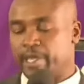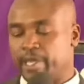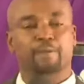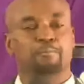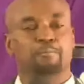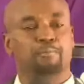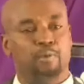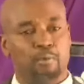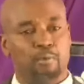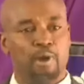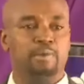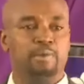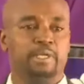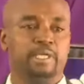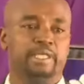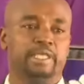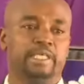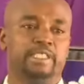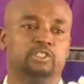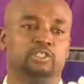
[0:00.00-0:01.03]
and
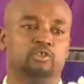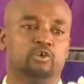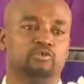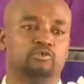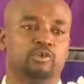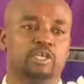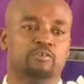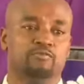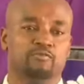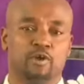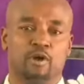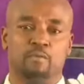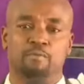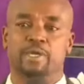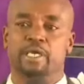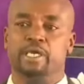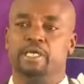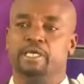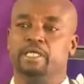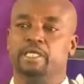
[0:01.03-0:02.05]
probably this is also
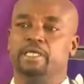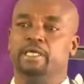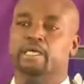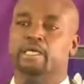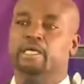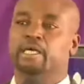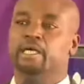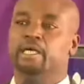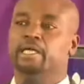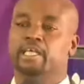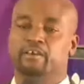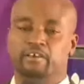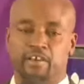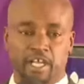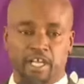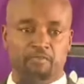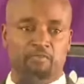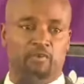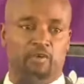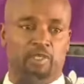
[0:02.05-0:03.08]
informing the
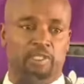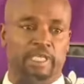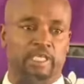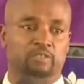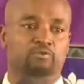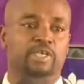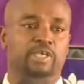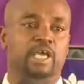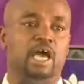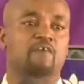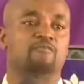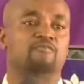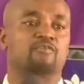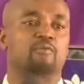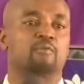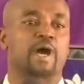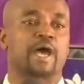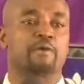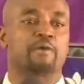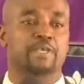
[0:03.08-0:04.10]
revolt that we have
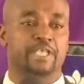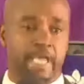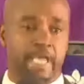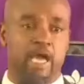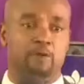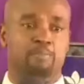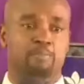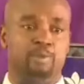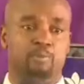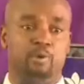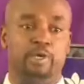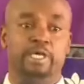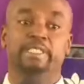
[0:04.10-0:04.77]
from our young people.